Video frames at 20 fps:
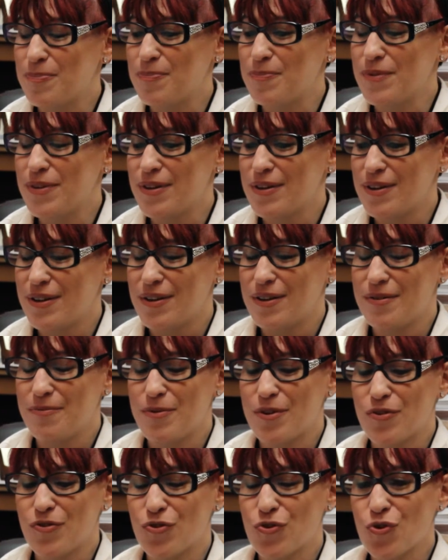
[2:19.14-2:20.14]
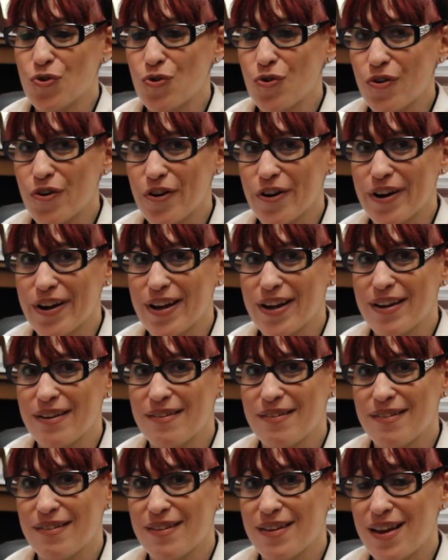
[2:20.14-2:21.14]
the
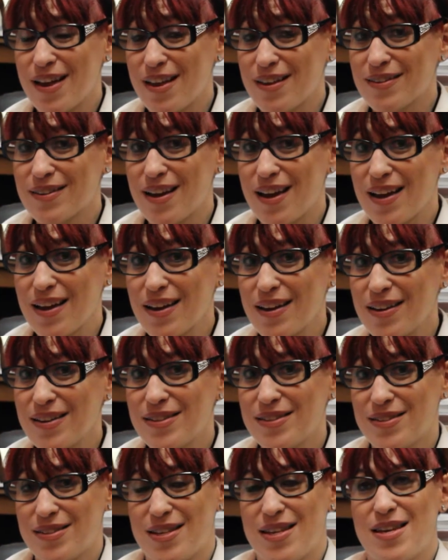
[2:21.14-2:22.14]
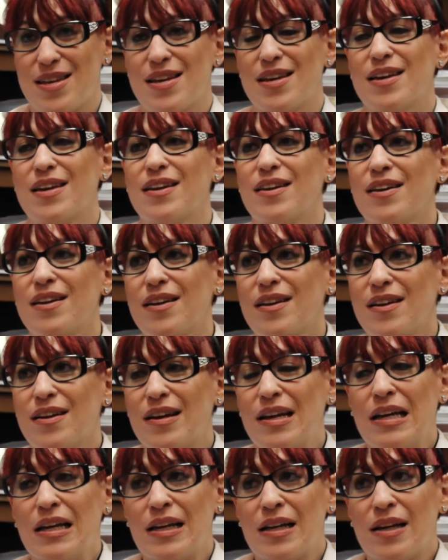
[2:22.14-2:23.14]
story, as I see it,
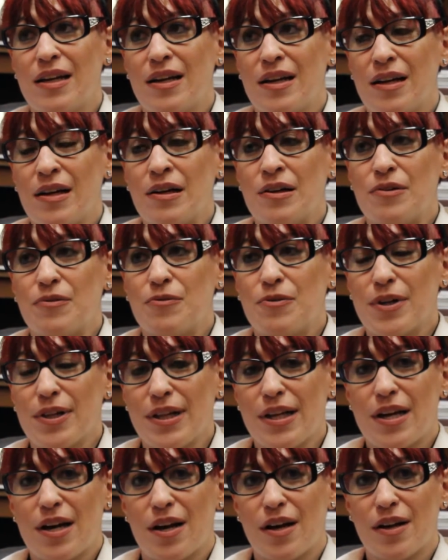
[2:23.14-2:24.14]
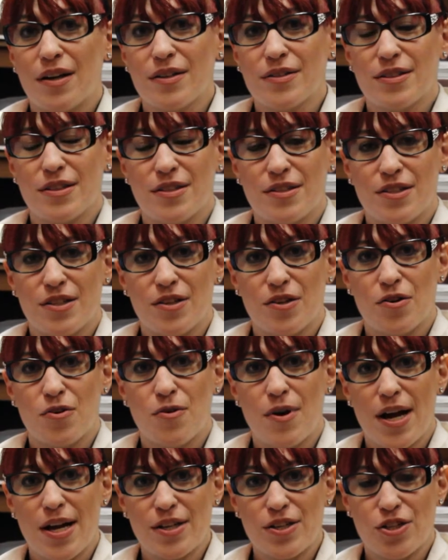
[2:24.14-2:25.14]
really calls into
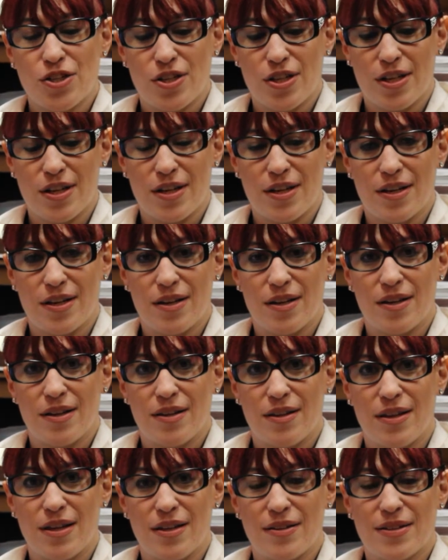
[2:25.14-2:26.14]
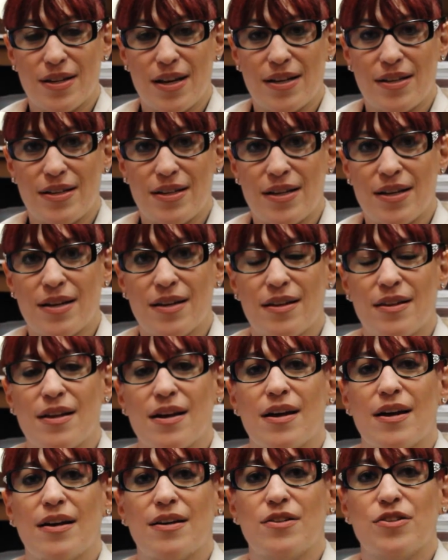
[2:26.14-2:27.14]
question this idea
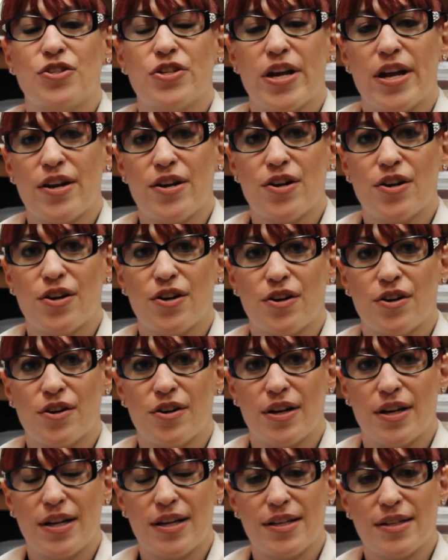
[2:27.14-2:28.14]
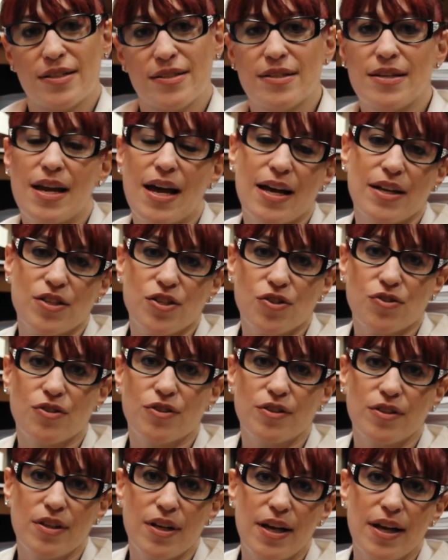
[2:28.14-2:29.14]
that gender is
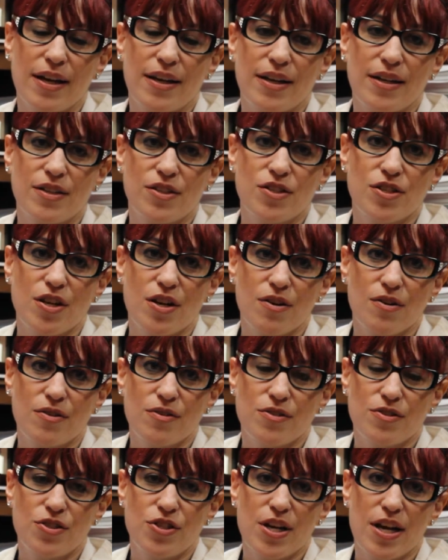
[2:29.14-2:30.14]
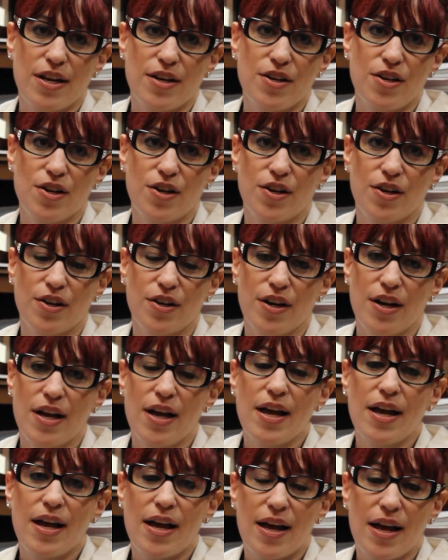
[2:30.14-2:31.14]
natural, and it shows gender
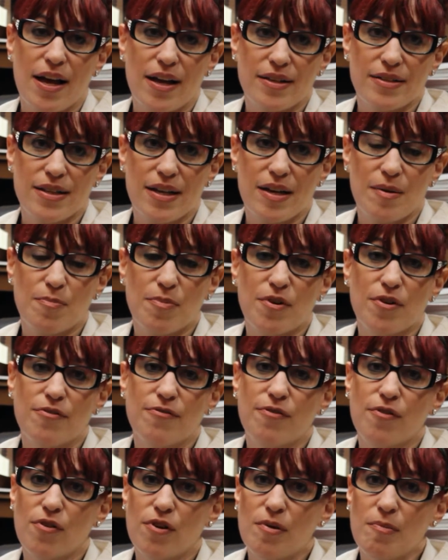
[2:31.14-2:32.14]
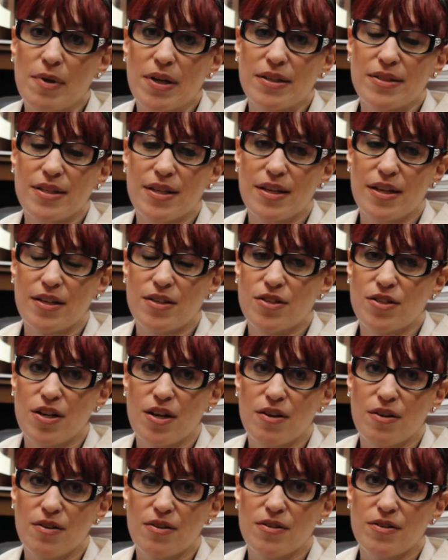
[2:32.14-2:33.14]
as a performance, and it
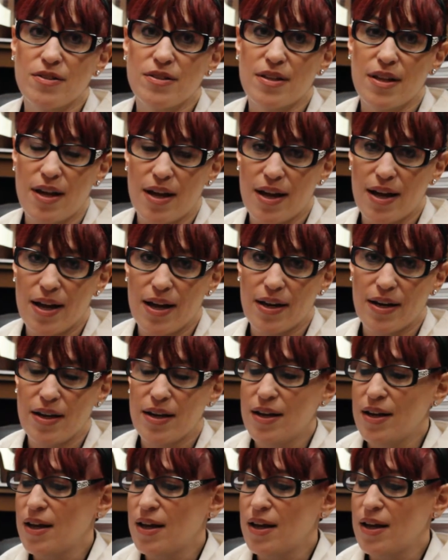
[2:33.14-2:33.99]
shows that